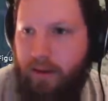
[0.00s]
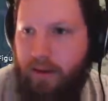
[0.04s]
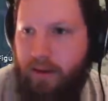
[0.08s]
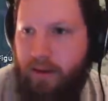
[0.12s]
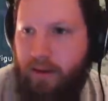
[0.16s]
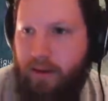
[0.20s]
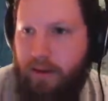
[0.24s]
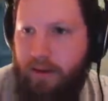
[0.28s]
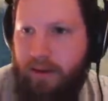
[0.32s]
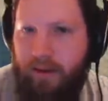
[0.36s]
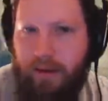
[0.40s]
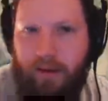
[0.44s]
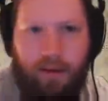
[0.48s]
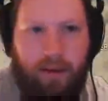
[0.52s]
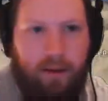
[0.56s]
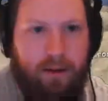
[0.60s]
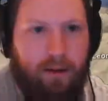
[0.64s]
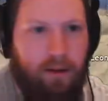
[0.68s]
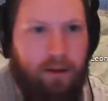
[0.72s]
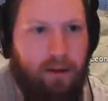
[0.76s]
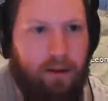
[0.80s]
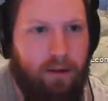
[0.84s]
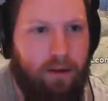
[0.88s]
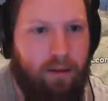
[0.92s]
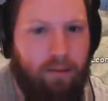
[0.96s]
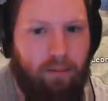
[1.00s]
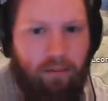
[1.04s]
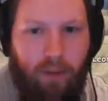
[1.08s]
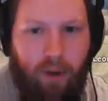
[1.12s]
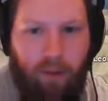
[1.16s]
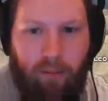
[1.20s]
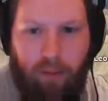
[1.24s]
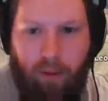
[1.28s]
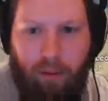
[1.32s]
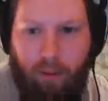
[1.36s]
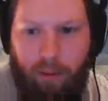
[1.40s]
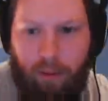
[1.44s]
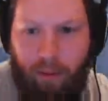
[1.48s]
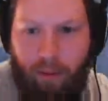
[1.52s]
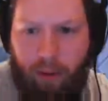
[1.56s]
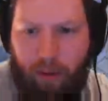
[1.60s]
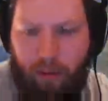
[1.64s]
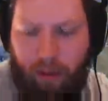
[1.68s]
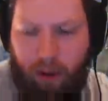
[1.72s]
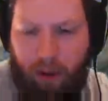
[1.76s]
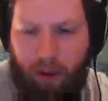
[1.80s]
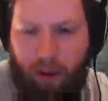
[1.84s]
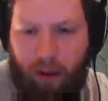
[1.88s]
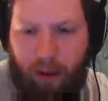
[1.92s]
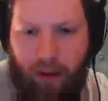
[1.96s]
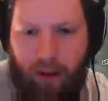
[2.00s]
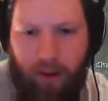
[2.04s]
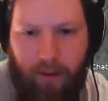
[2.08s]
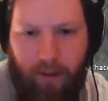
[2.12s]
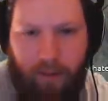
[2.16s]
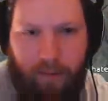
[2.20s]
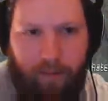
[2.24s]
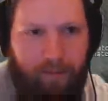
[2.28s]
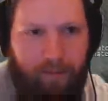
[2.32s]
Blah blah blah blah blah.